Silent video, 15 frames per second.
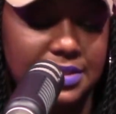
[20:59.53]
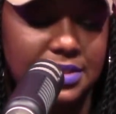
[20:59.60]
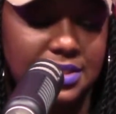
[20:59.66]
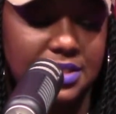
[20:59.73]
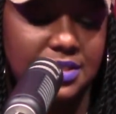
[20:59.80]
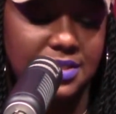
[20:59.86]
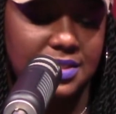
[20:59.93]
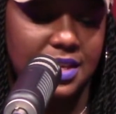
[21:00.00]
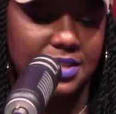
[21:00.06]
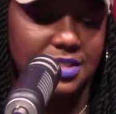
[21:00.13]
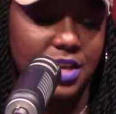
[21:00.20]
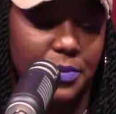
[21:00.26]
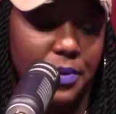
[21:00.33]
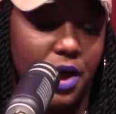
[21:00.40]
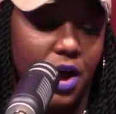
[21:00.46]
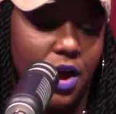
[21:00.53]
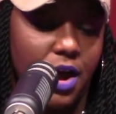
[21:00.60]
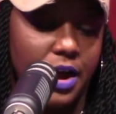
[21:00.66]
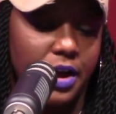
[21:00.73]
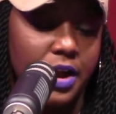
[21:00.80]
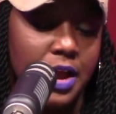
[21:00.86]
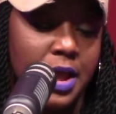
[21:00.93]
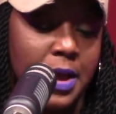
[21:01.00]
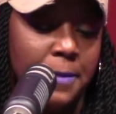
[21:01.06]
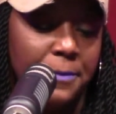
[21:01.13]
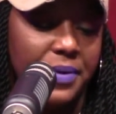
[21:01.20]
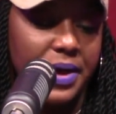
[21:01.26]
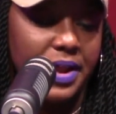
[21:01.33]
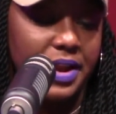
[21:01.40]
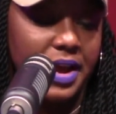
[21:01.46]
just sits on my heart.
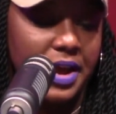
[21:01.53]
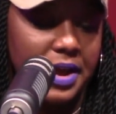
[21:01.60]
But